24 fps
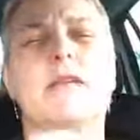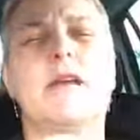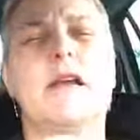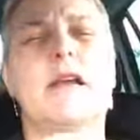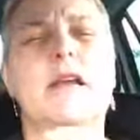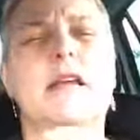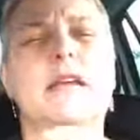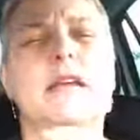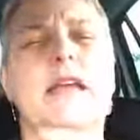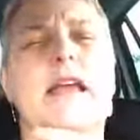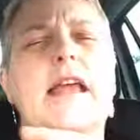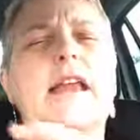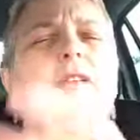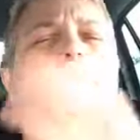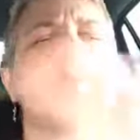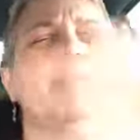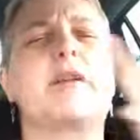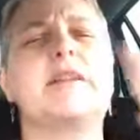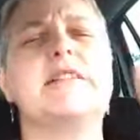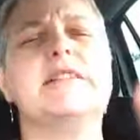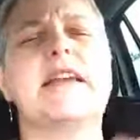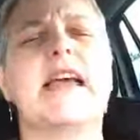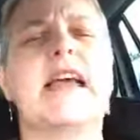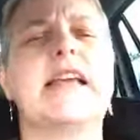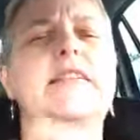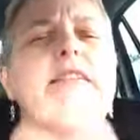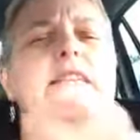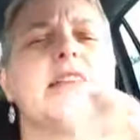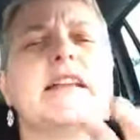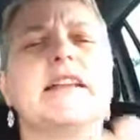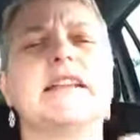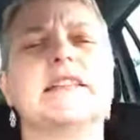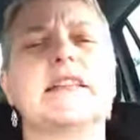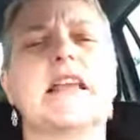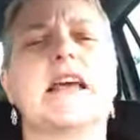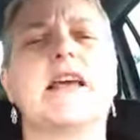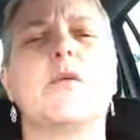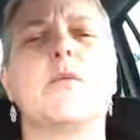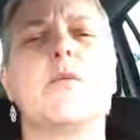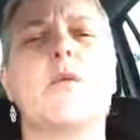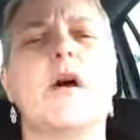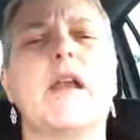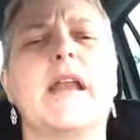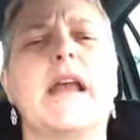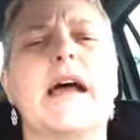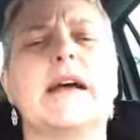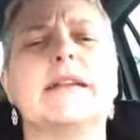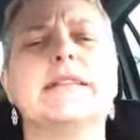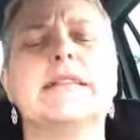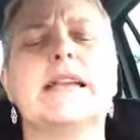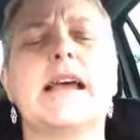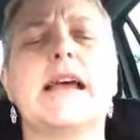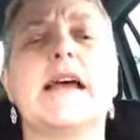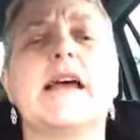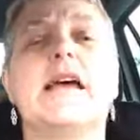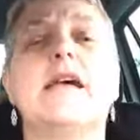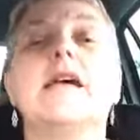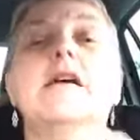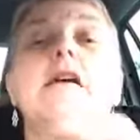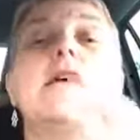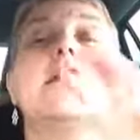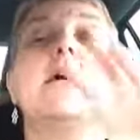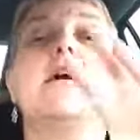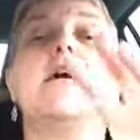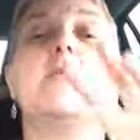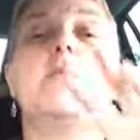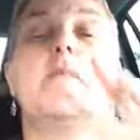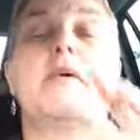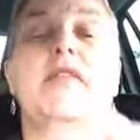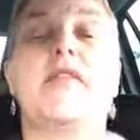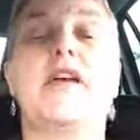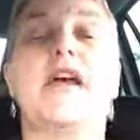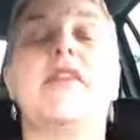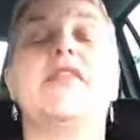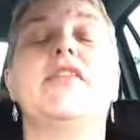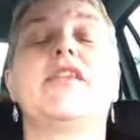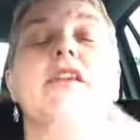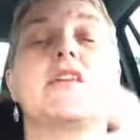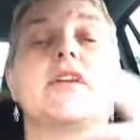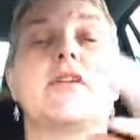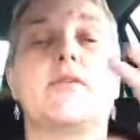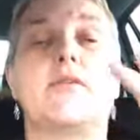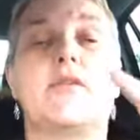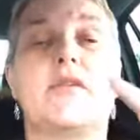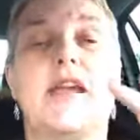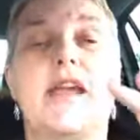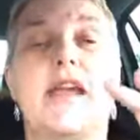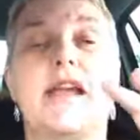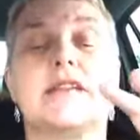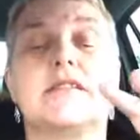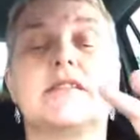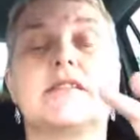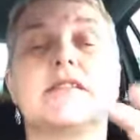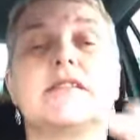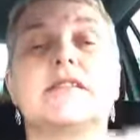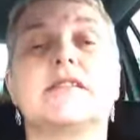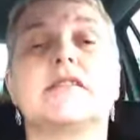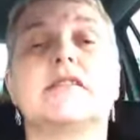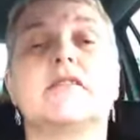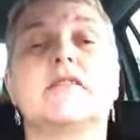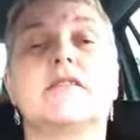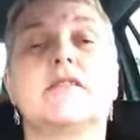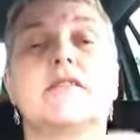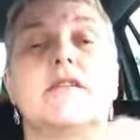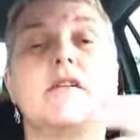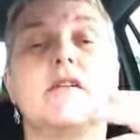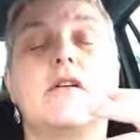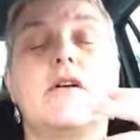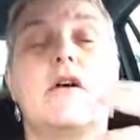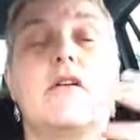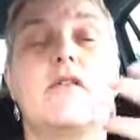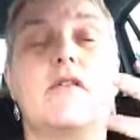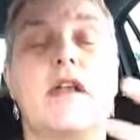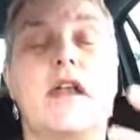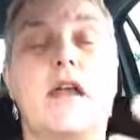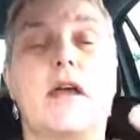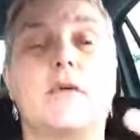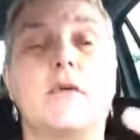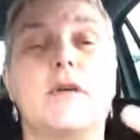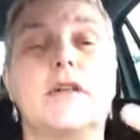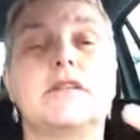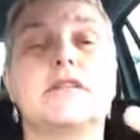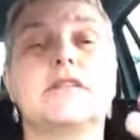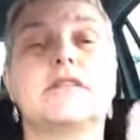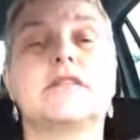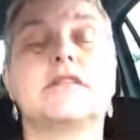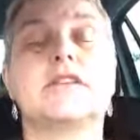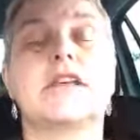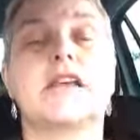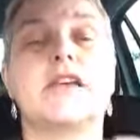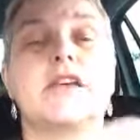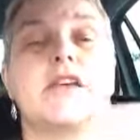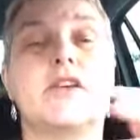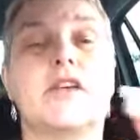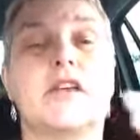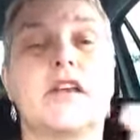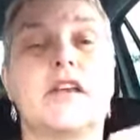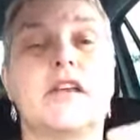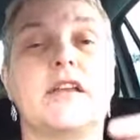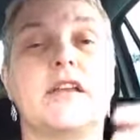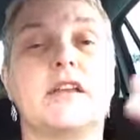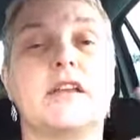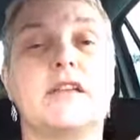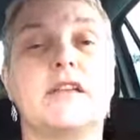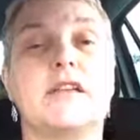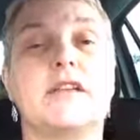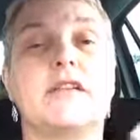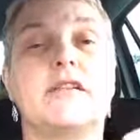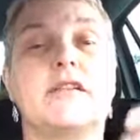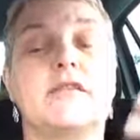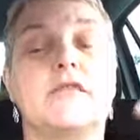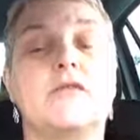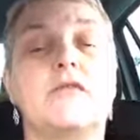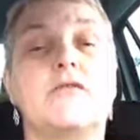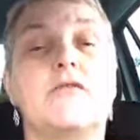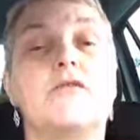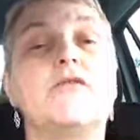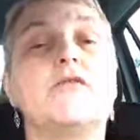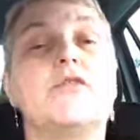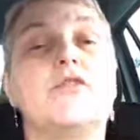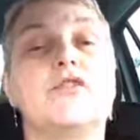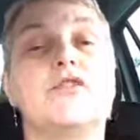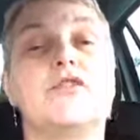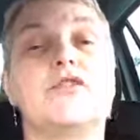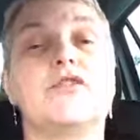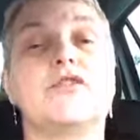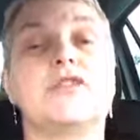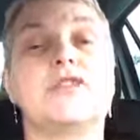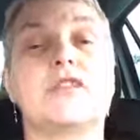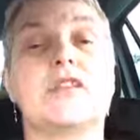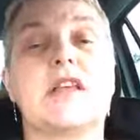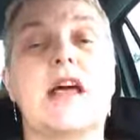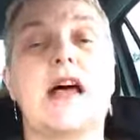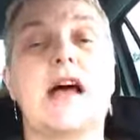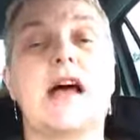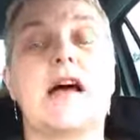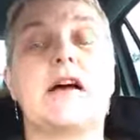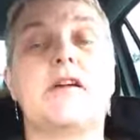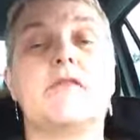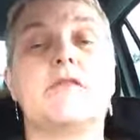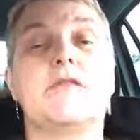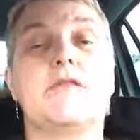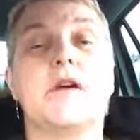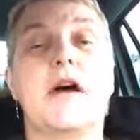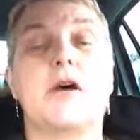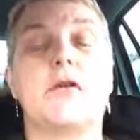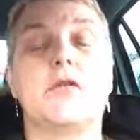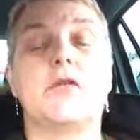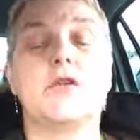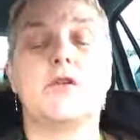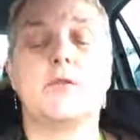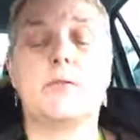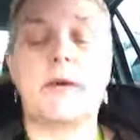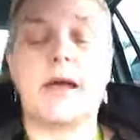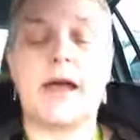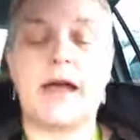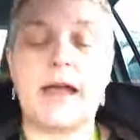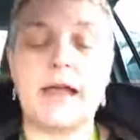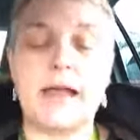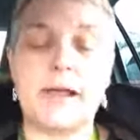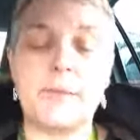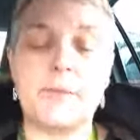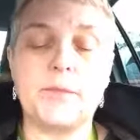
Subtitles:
you kind of pretend that it's like one asset, but then there are rates of allowance that you can reduce that value by.